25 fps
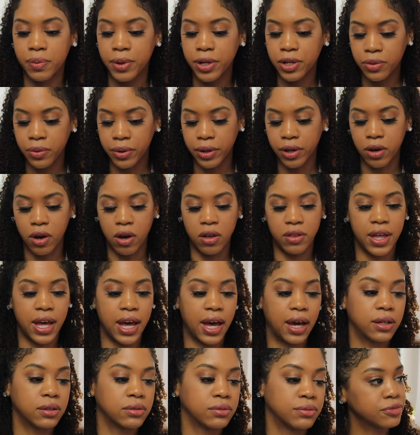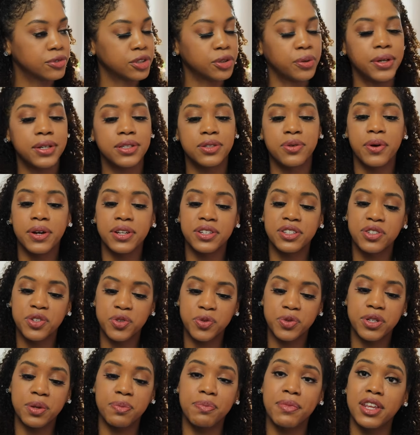to be doing all that. So he's going
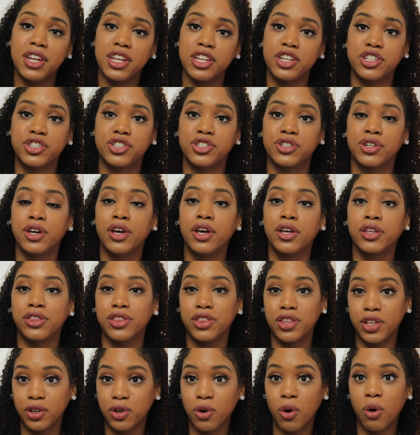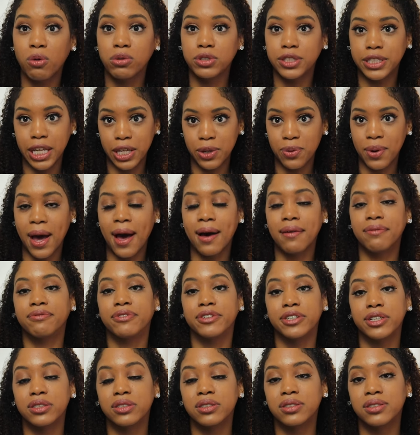to diminish the goals that you have
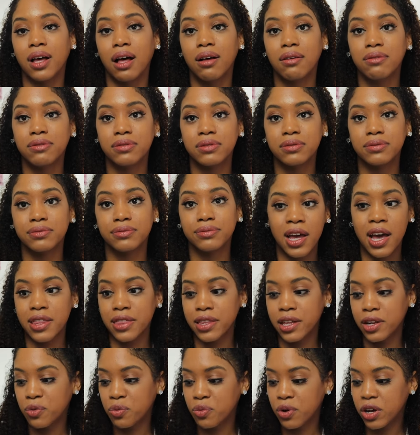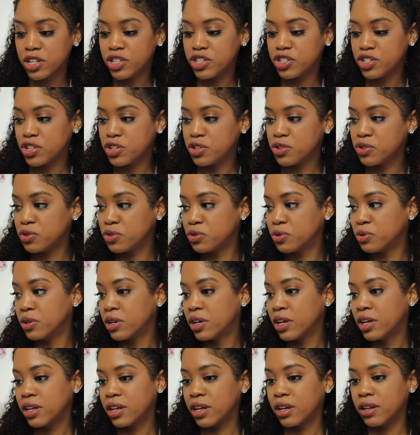for yourself. And then once you,
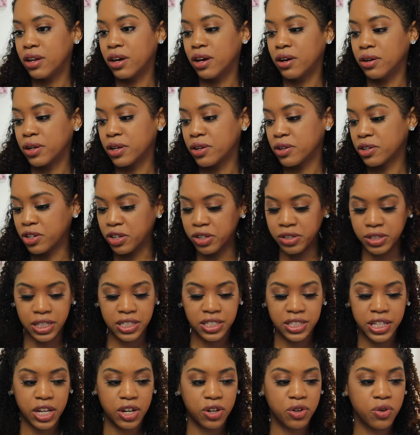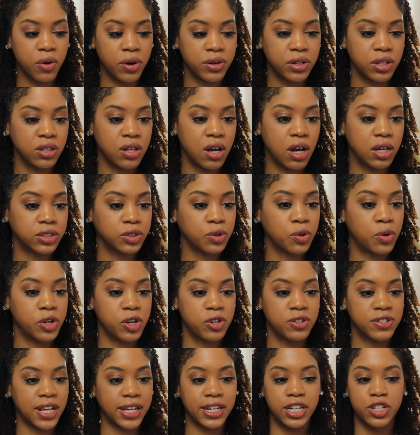you know, you're, you're, let's say you're going to law school
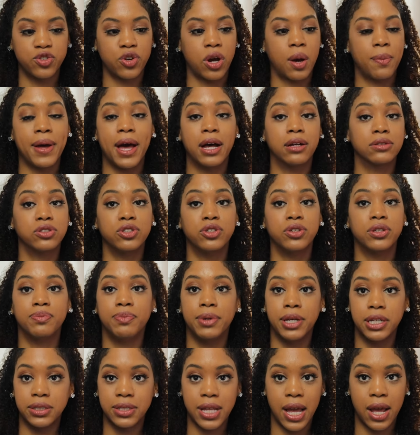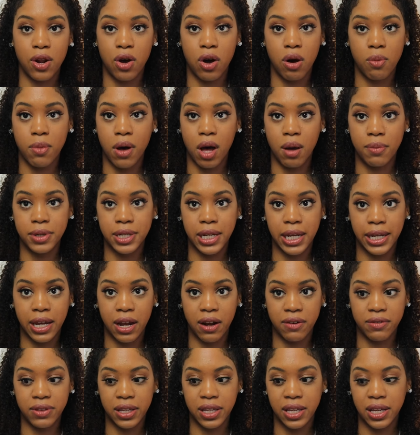and you decide to drop out so you can be a stay-at-home mom and take
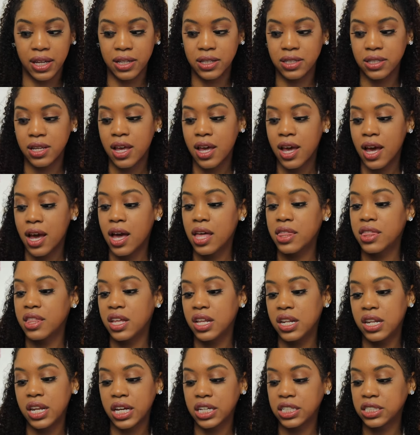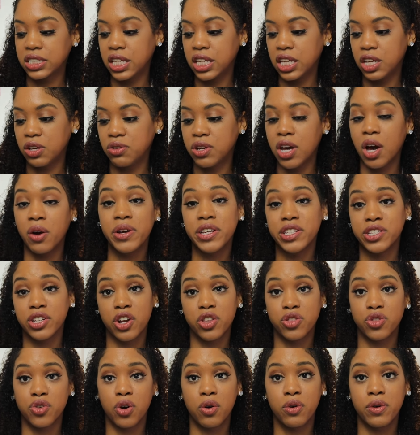care of the kids. And then next thing you know, he's
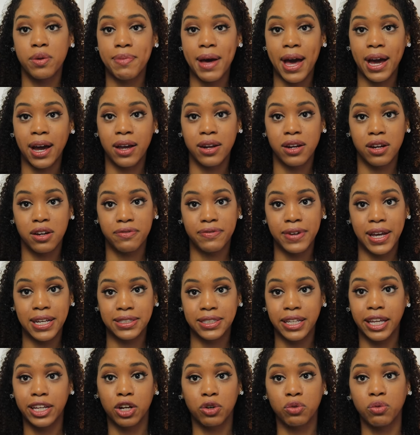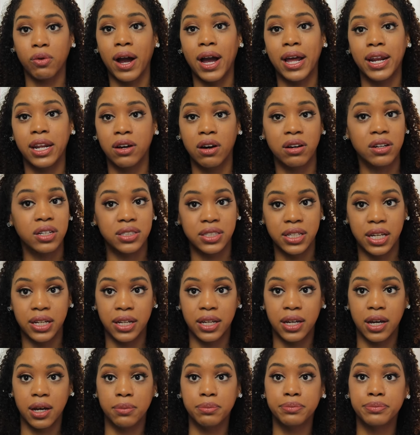going to throw it back in your face that you're riding on his
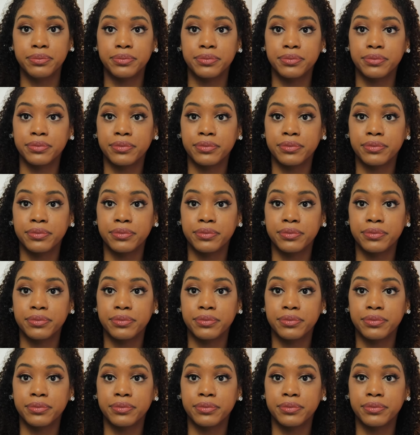income.